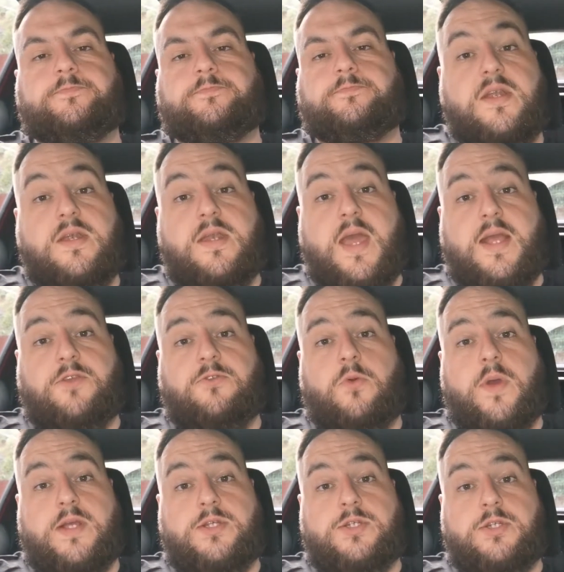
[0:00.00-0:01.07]
The next
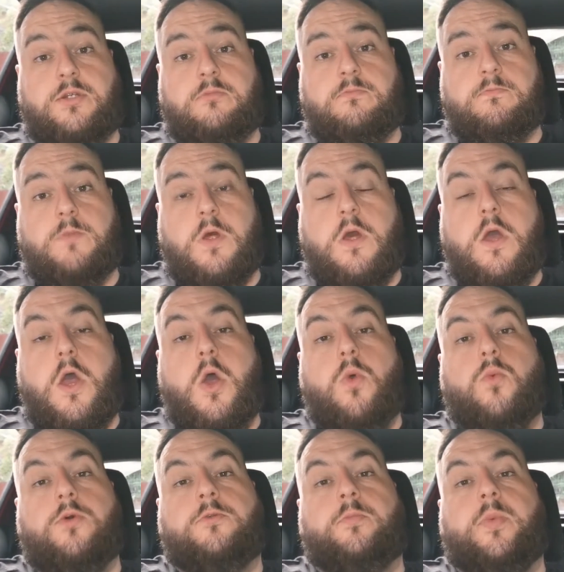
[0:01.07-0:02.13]
question
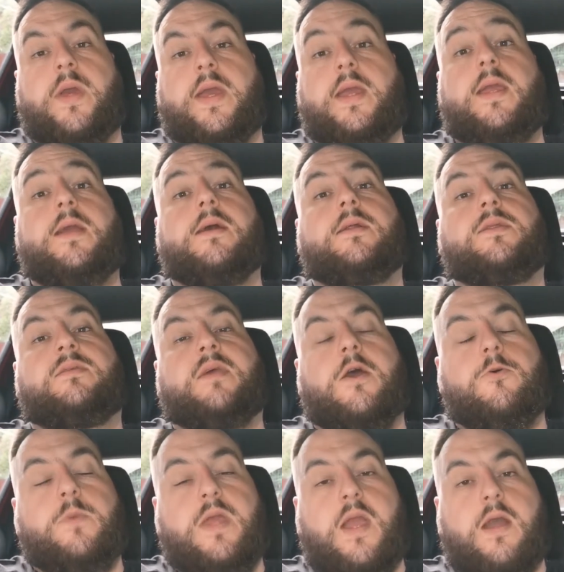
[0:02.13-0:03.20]
would be
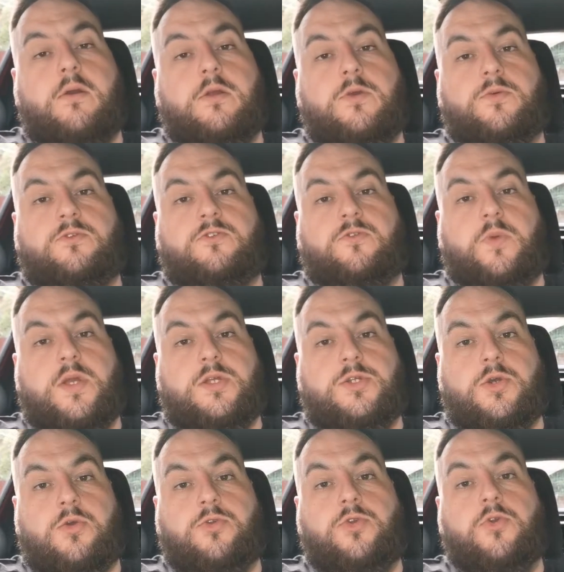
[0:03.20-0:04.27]
tell me how you would switch
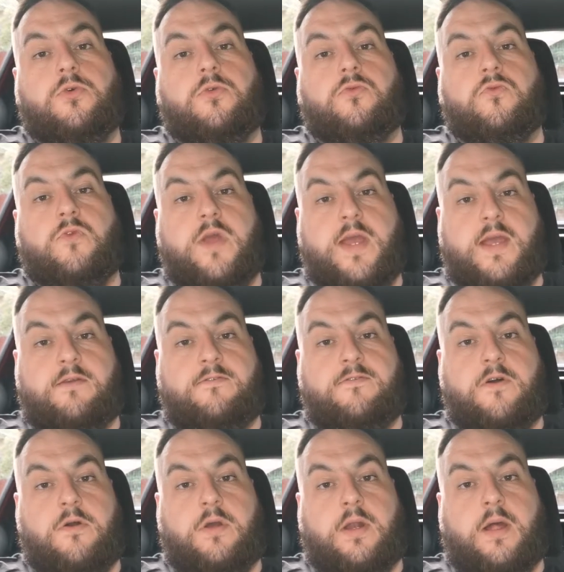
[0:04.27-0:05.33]
on your rear
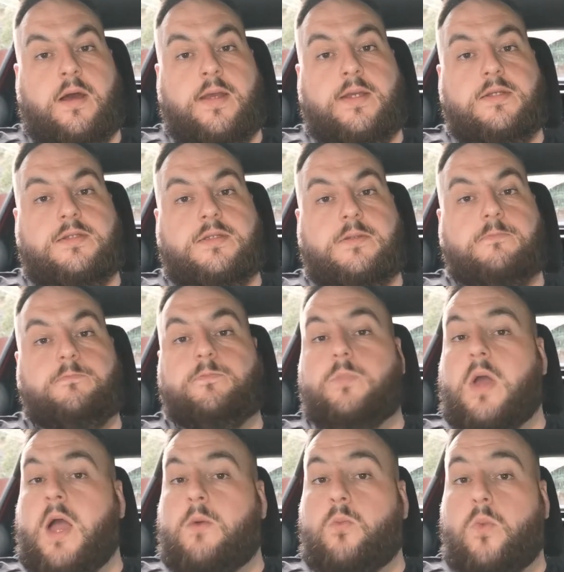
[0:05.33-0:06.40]
fog lights
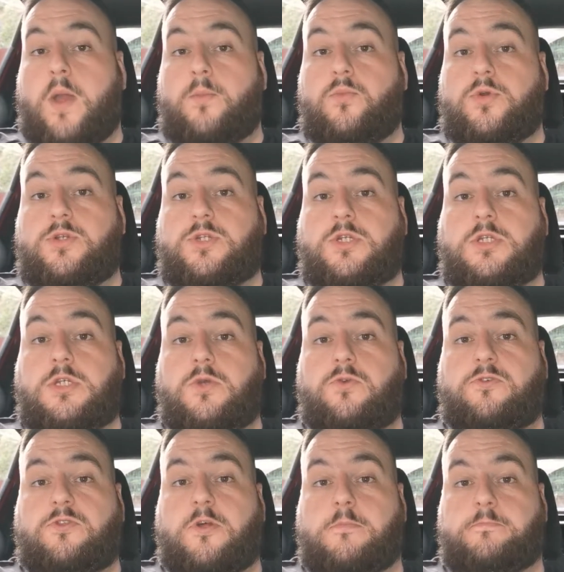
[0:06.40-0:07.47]
and when would you
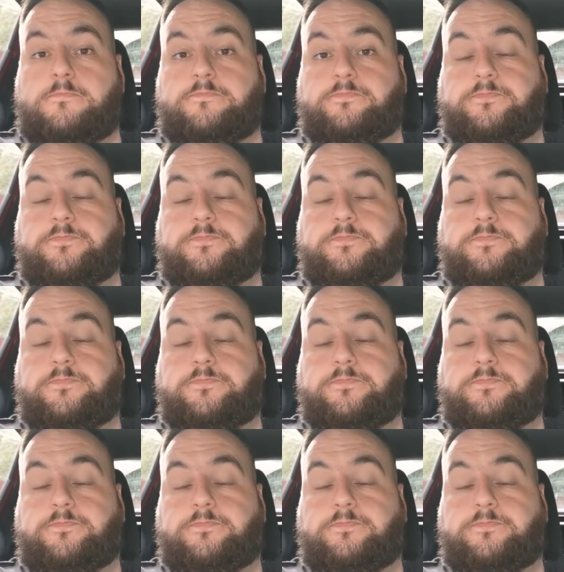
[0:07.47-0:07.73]
use them.